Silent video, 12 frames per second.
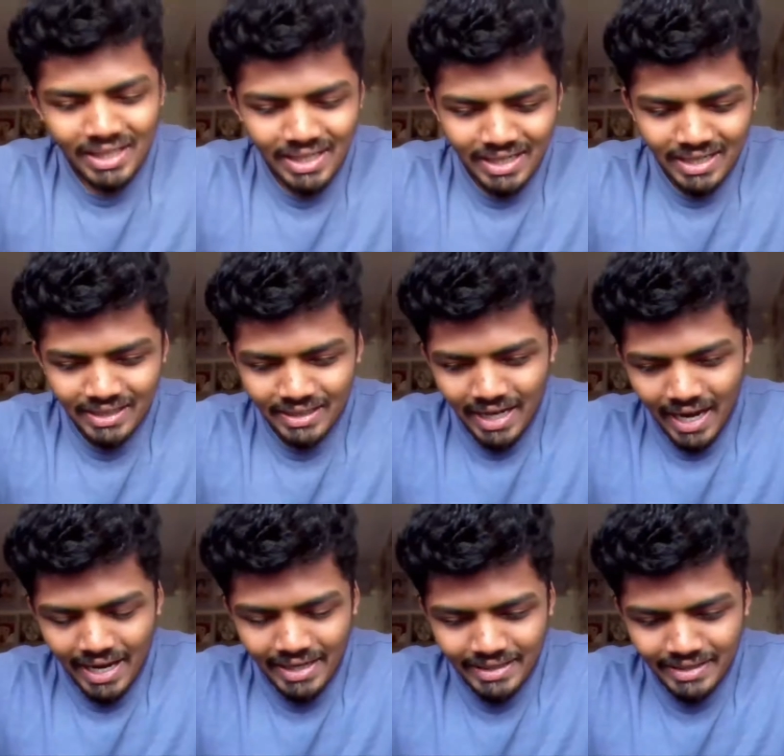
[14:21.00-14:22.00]
Uh,
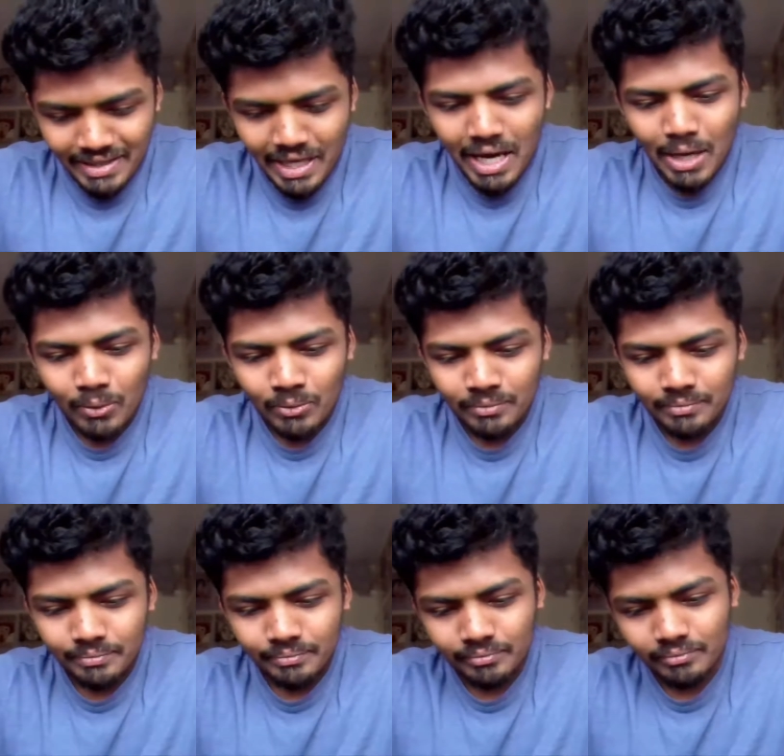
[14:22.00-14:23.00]
and now,
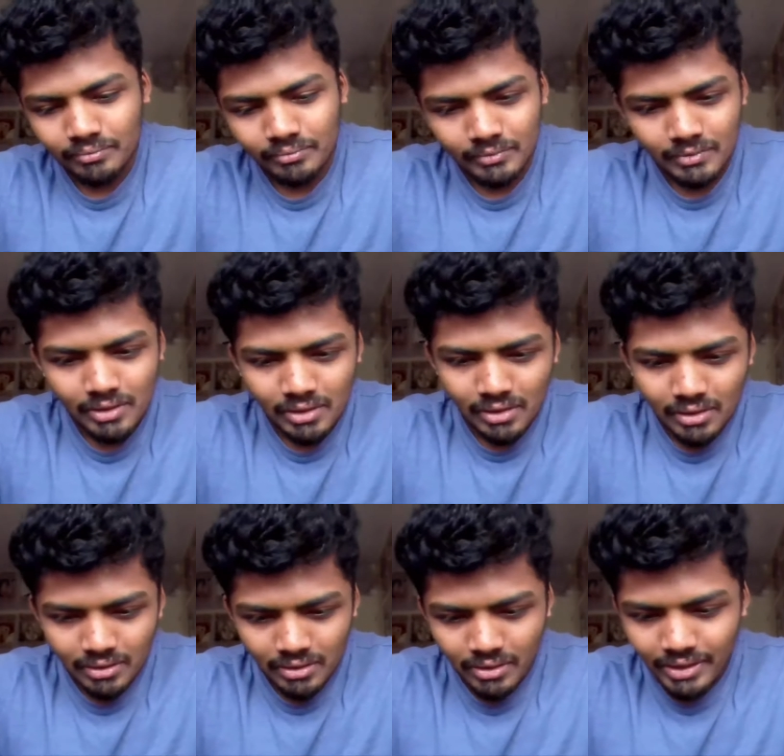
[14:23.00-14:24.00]

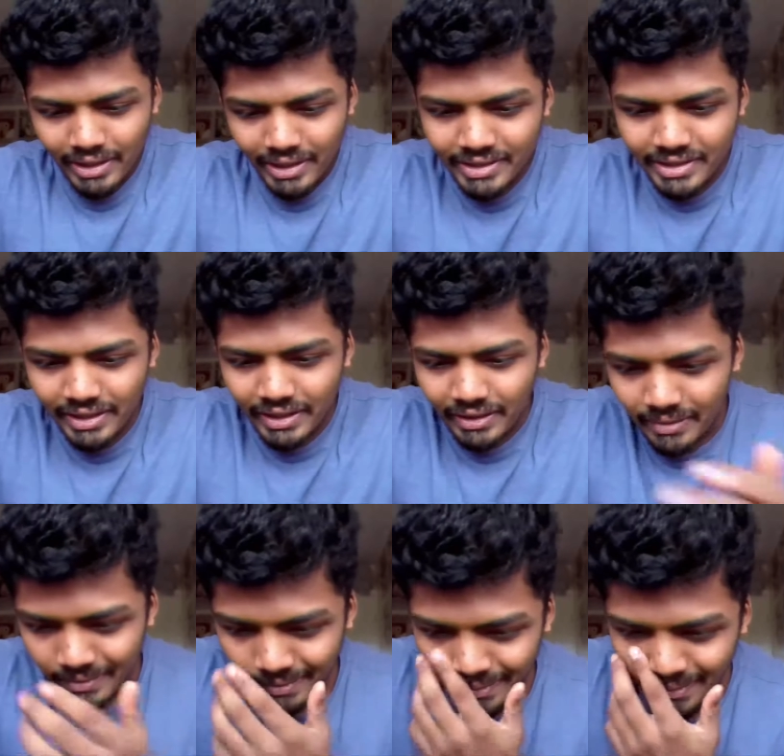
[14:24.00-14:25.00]
okay, let's see.
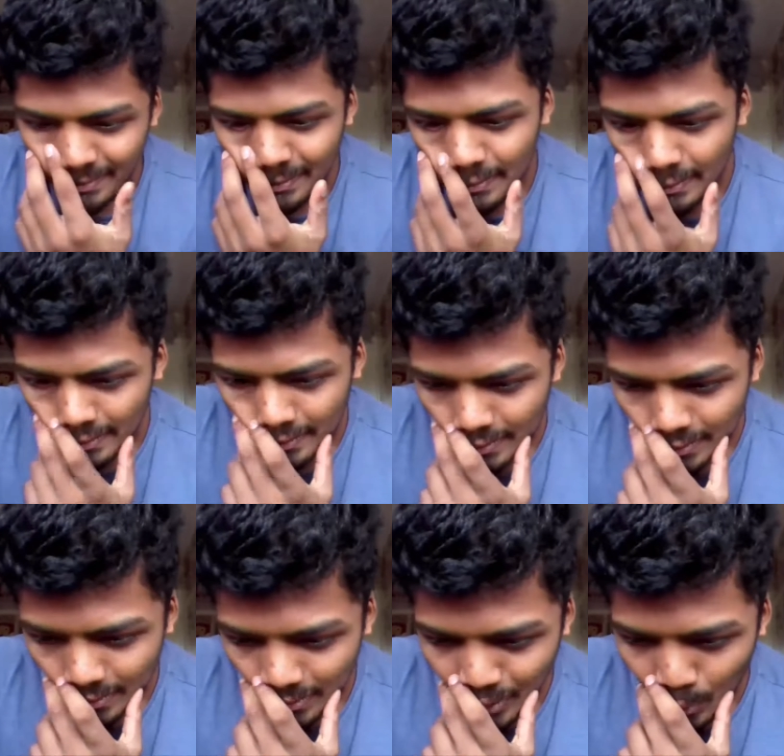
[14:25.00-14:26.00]

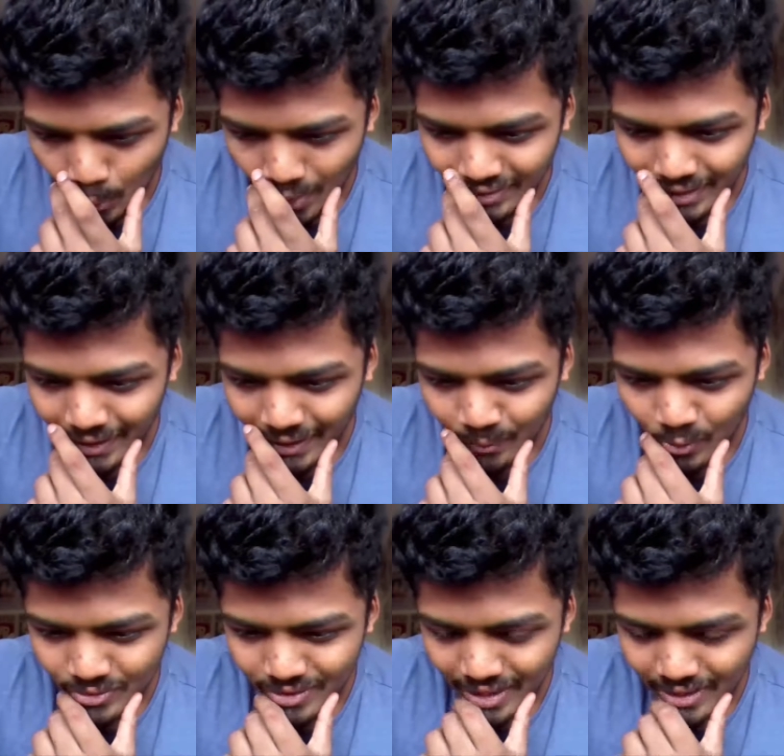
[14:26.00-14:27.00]
Oi, what the hell
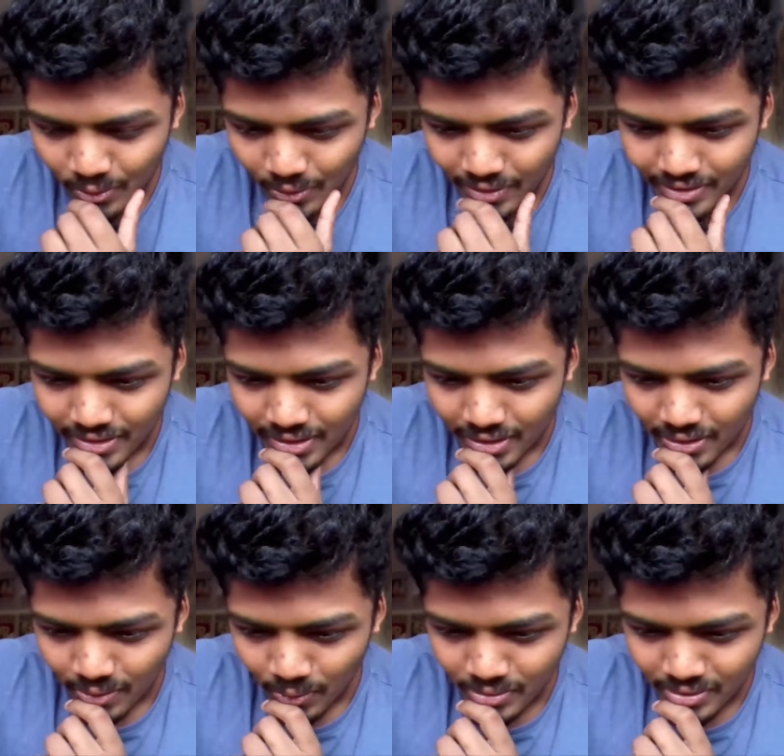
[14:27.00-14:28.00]
was that noise?
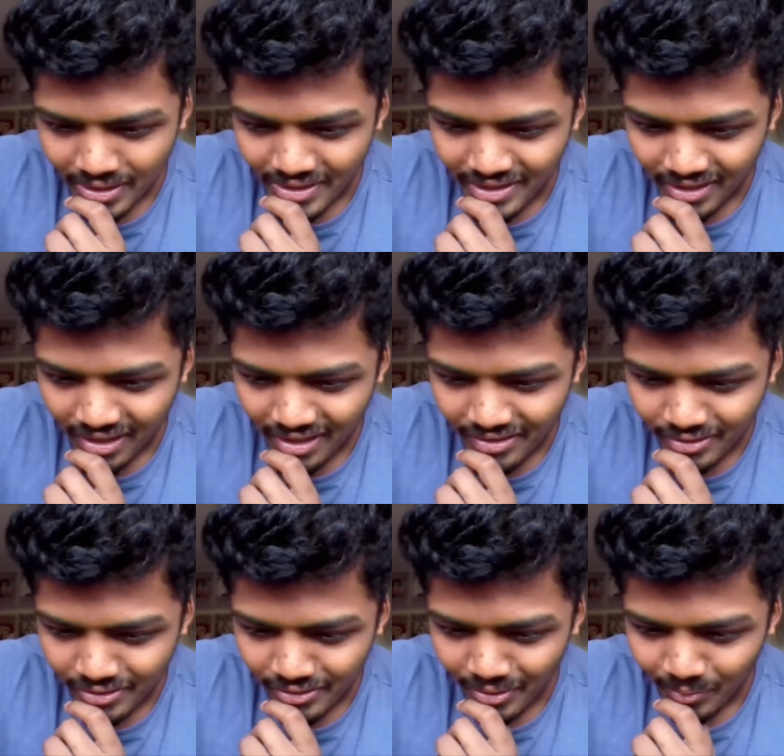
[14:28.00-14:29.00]
Lord Sanji crashed
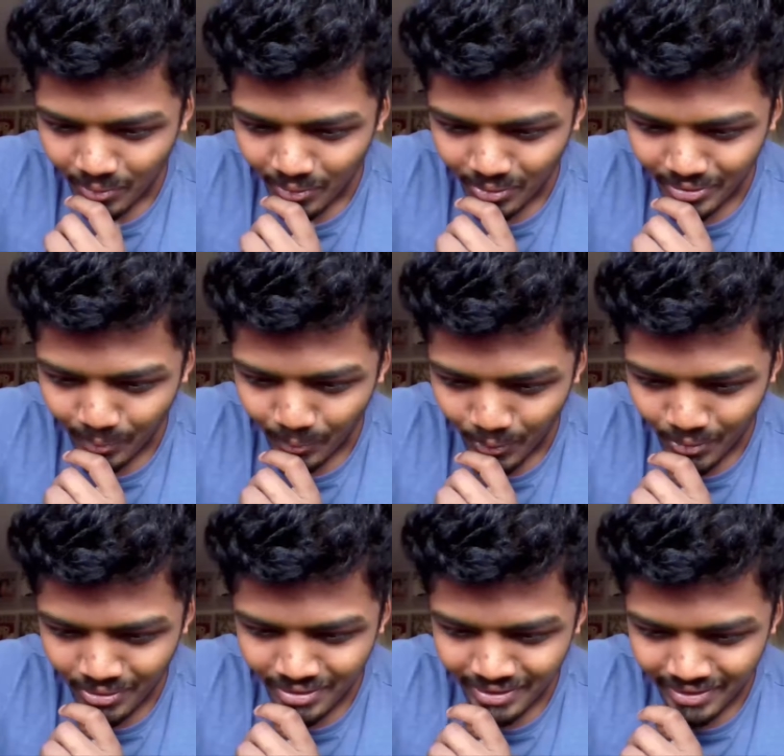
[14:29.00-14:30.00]
into the wall. The
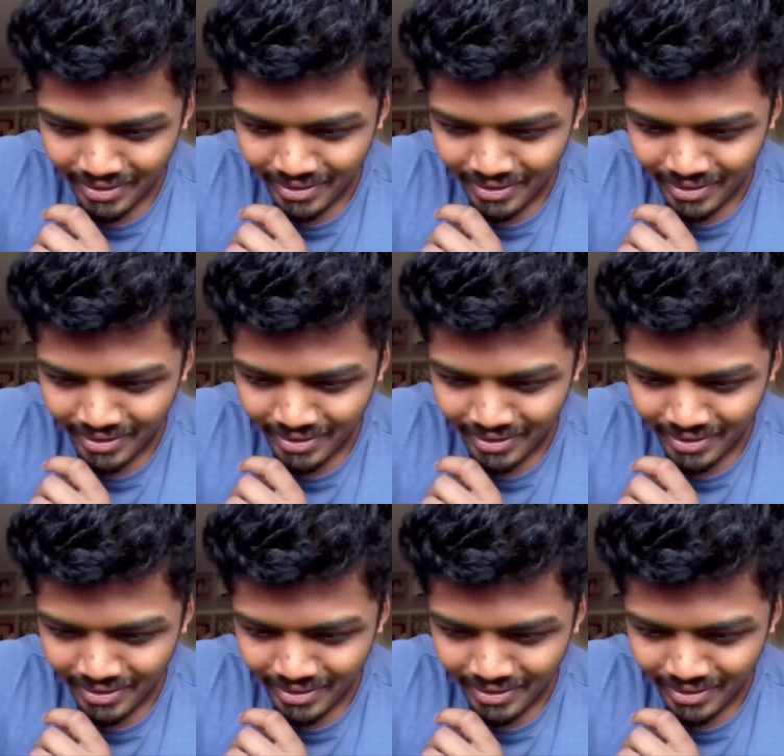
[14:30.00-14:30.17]
wall?